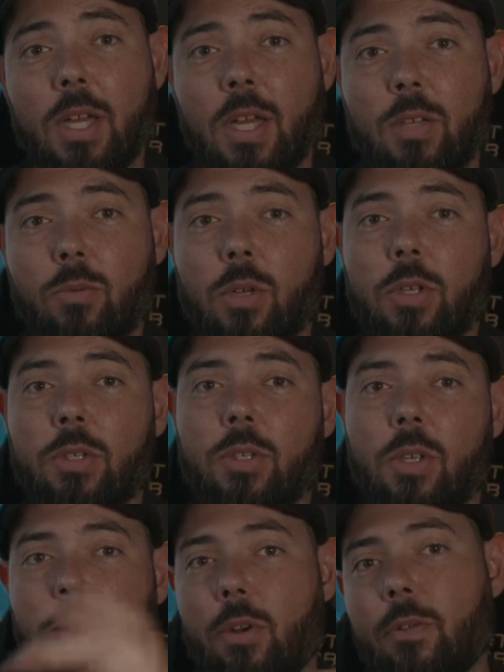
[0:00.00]
as well as
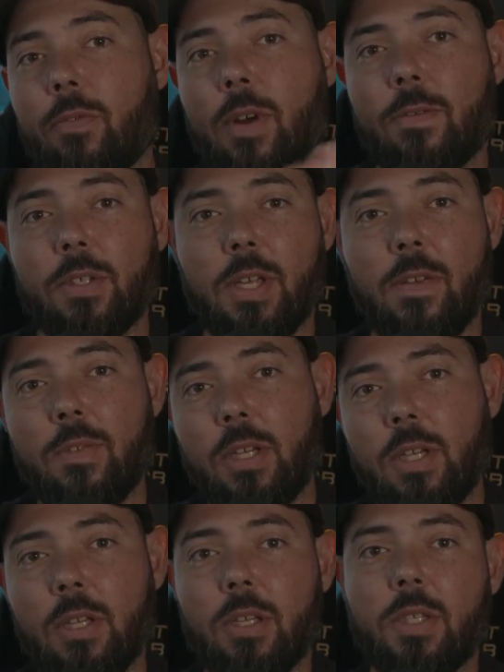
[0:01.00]
the 35 to
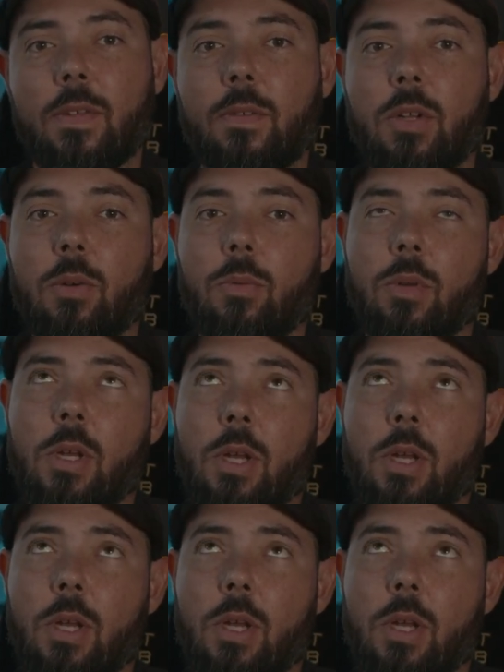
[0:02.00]
70 and the 70 to